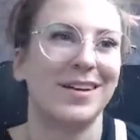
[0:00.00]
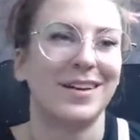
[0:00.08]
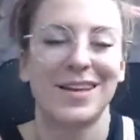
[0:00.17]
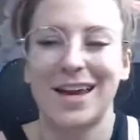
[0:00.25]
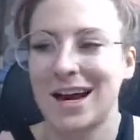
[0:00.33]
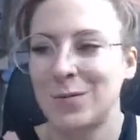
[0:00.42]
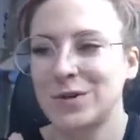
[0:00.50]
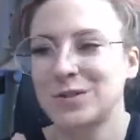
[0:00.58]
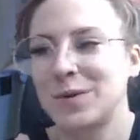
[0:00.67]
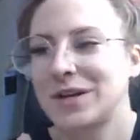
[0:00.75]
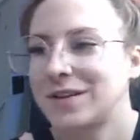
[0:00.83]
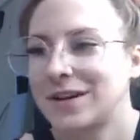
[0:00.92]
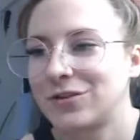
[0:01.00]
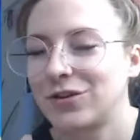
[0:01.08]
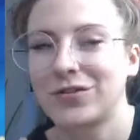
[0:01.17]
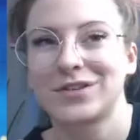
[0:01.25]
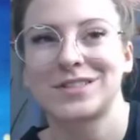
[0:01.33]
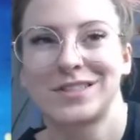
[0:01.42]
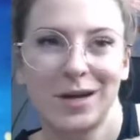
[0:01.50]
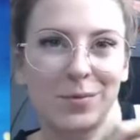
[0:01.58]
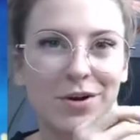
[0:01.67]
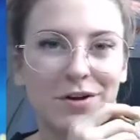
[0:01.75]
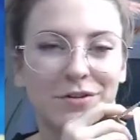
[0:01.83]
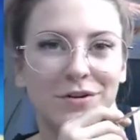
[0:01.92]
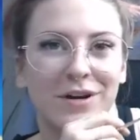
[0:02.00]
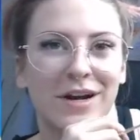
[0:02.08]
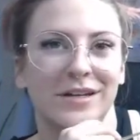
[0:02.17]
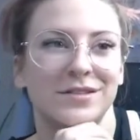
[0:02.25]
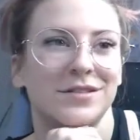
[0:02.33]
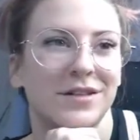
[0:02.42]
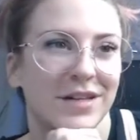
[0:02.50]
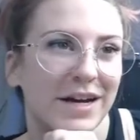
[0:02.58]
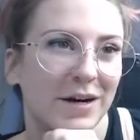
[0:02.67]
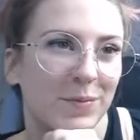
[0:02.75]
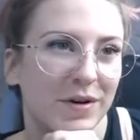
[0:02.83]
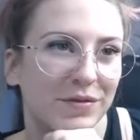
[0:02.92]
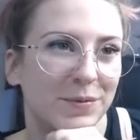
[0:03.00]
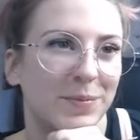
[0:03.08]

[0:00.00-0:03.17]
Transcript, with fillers: The camera is making that look the same color as the line above it,